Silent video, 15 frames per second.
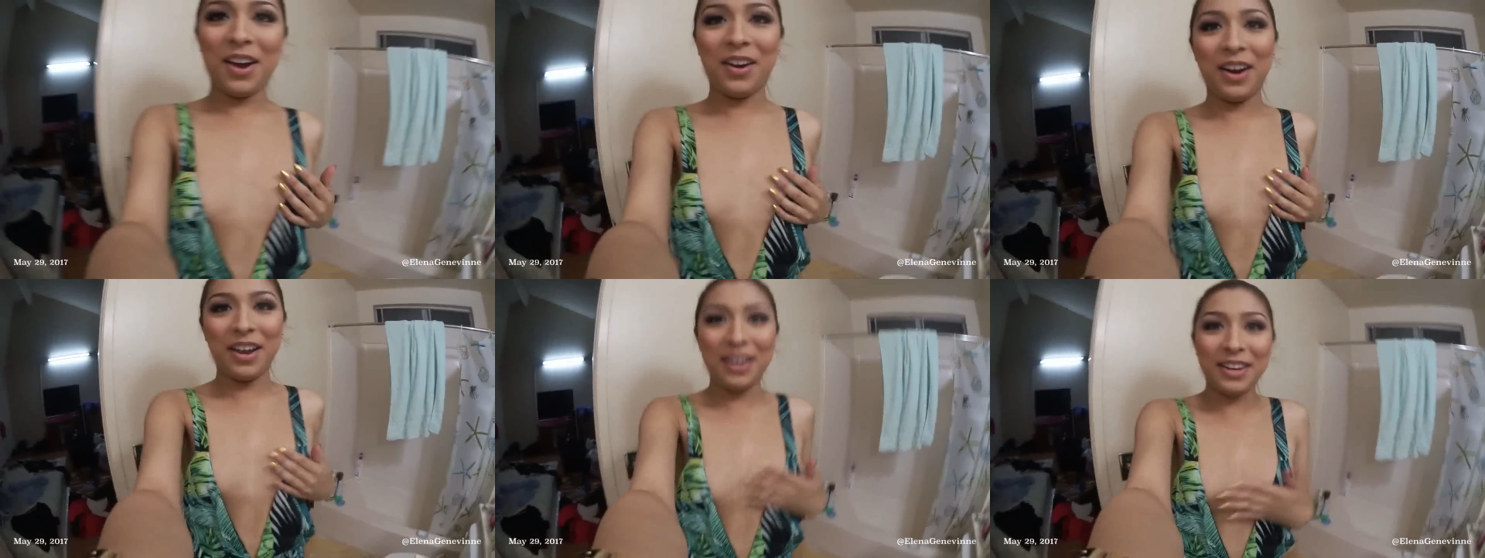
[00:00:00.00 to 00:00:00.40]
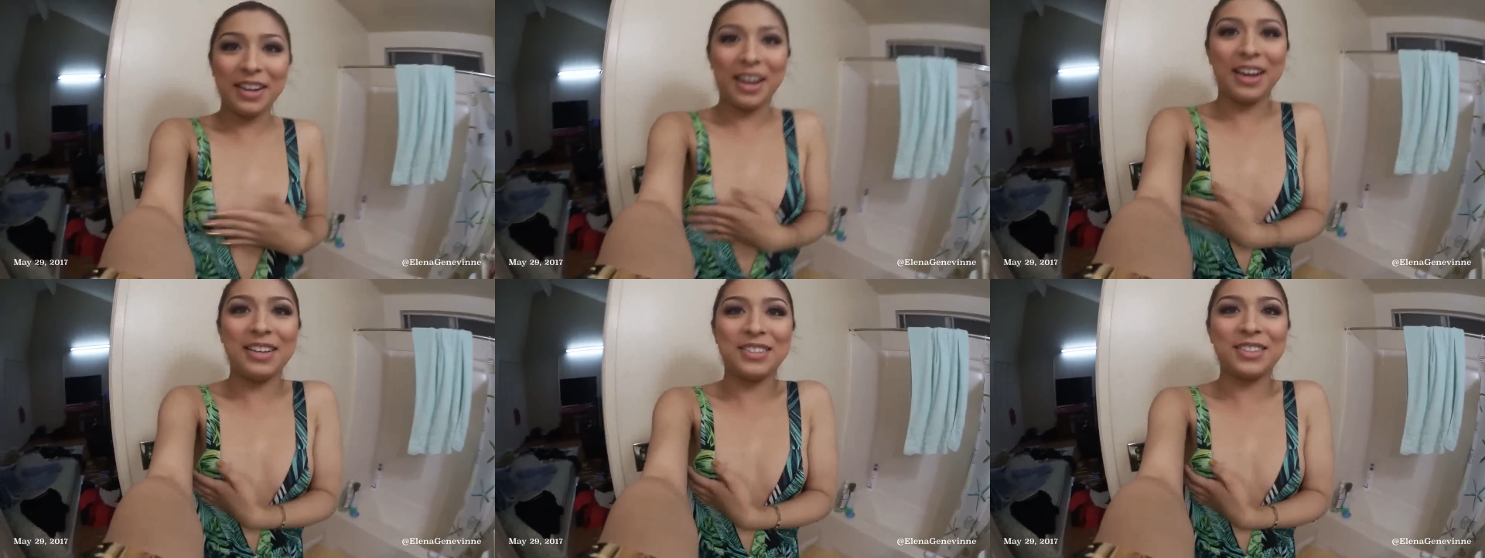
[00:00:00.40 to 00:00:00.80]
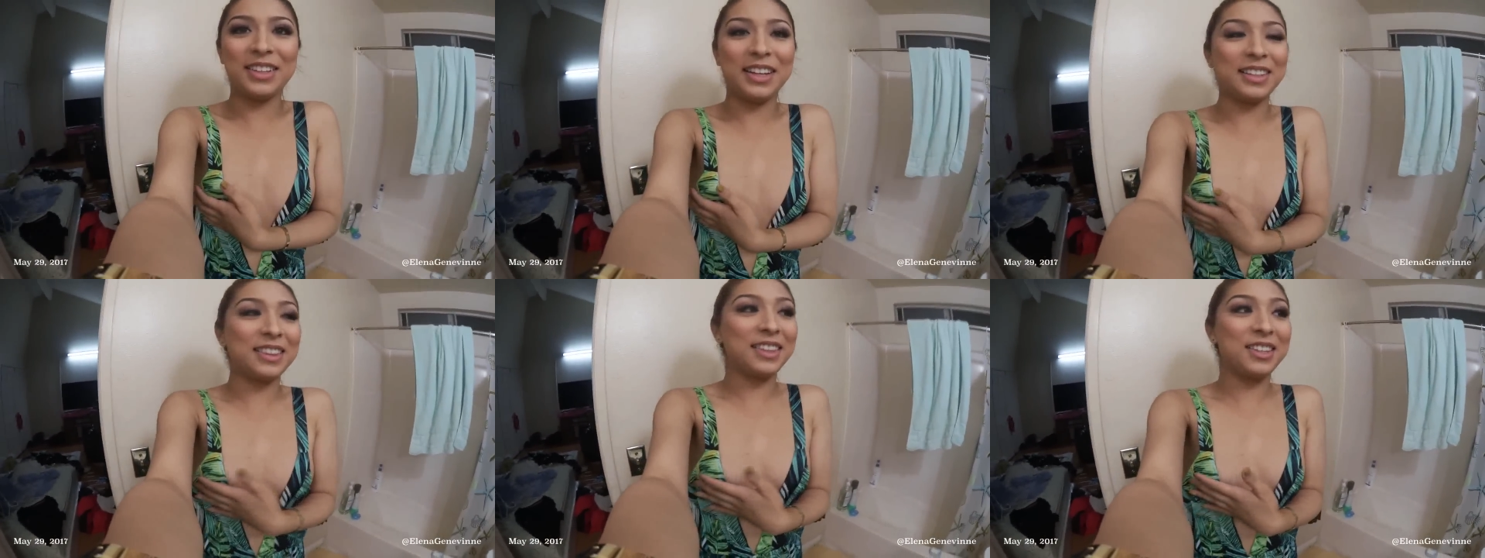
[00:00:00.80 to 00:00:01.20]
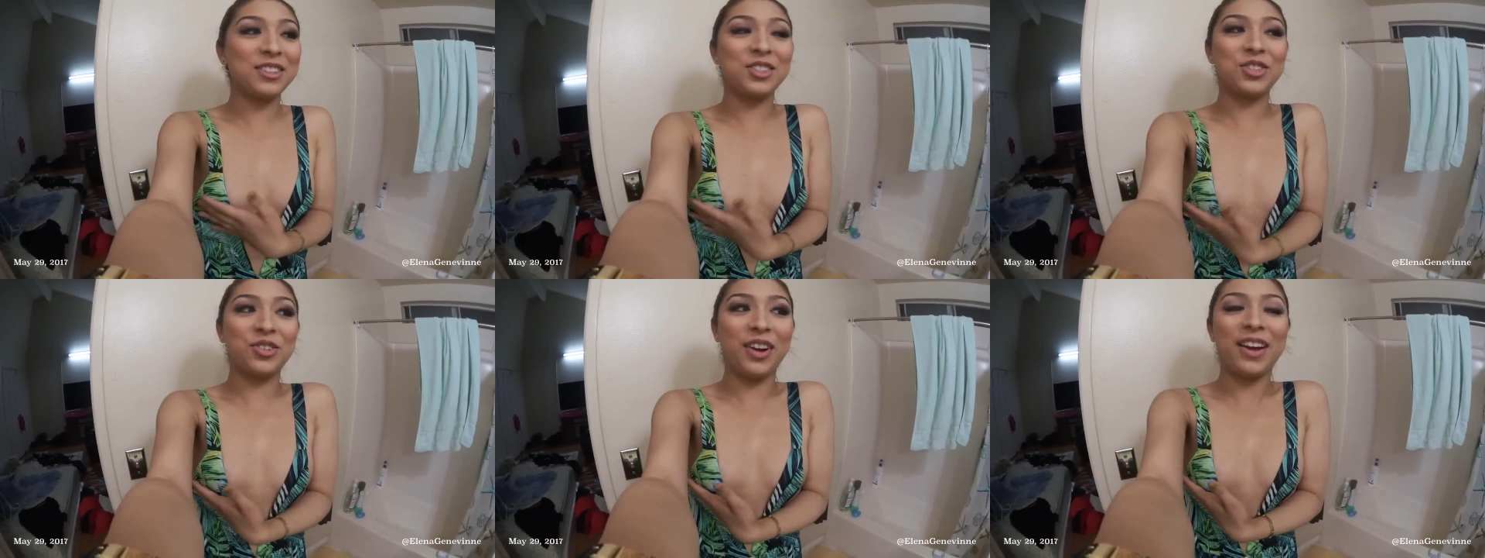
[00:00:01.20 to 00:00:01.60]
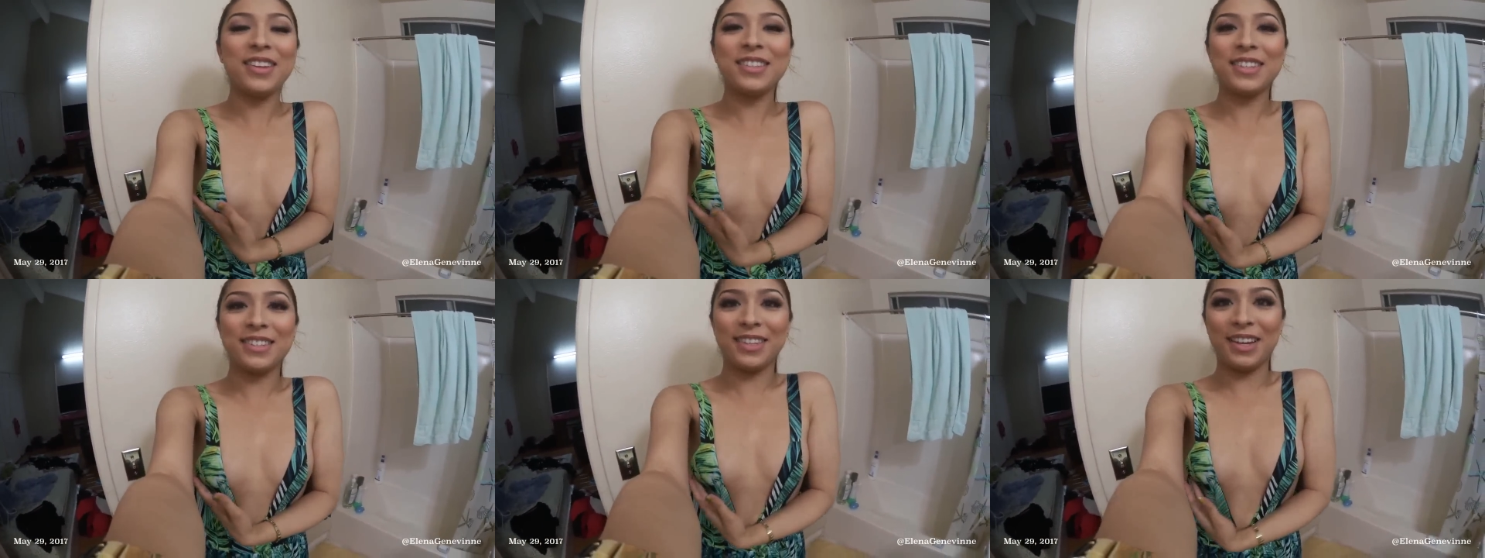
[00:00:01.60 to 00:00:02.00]
All right, guys, so like, this
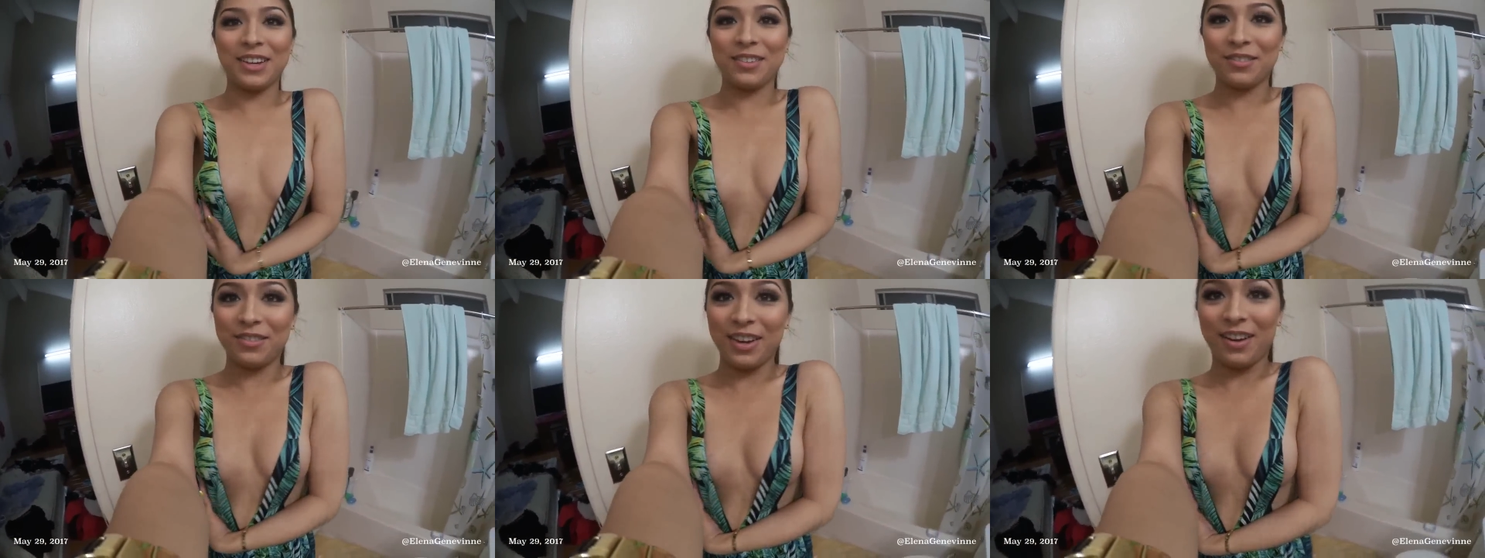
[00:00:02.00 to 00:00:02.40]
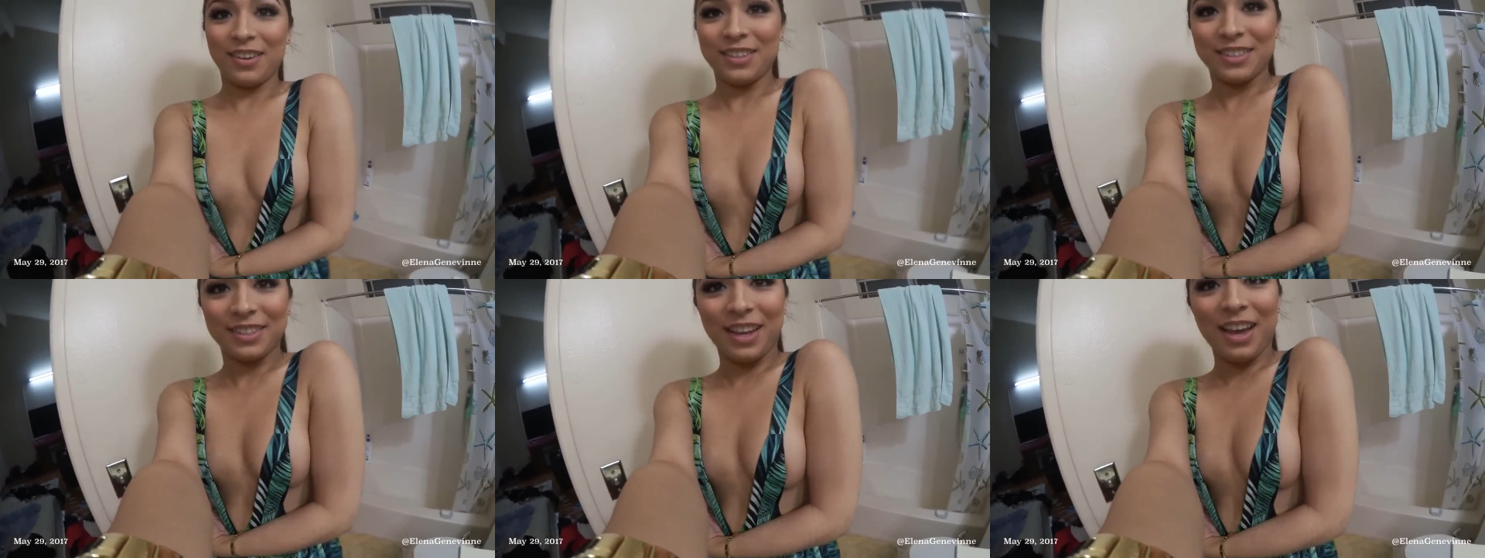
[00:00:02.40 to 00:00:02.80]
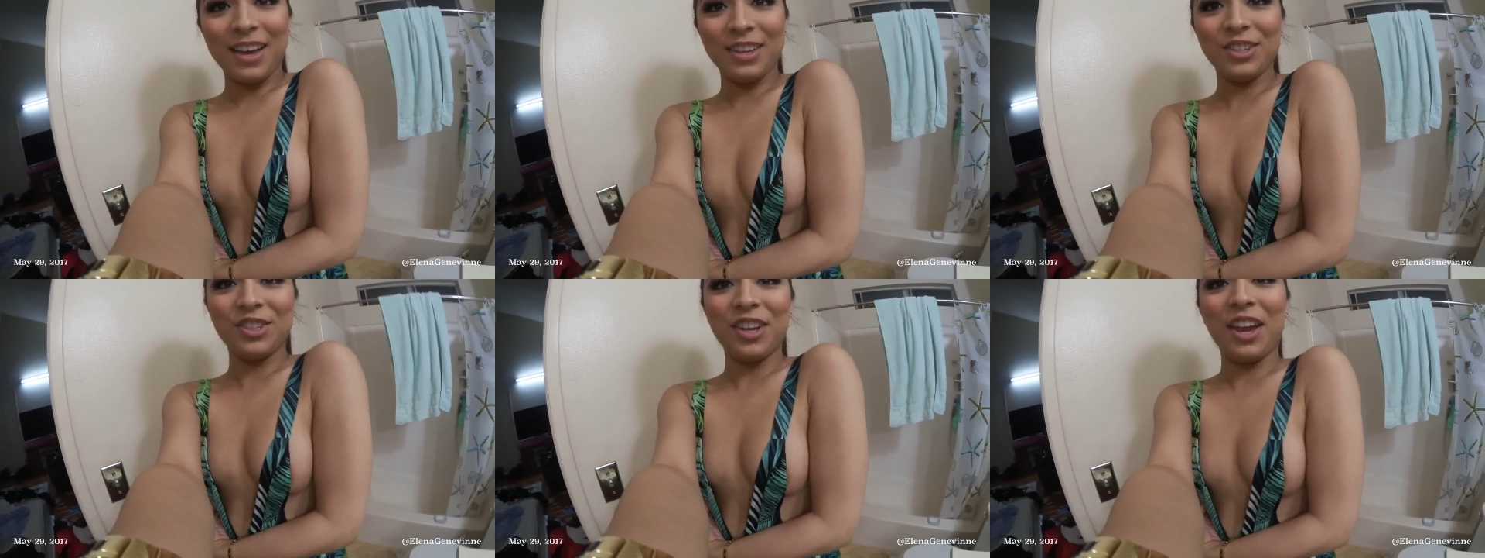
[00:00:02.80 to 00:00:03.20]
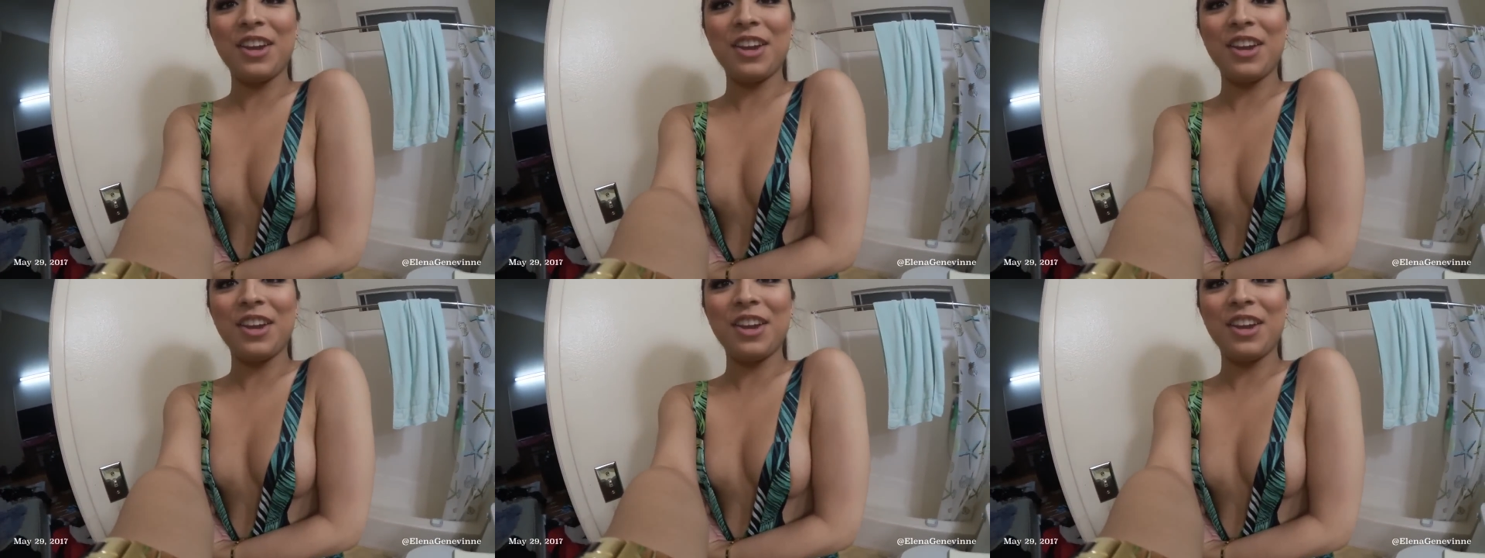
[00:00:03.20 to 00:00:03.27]
dress is like very sketch.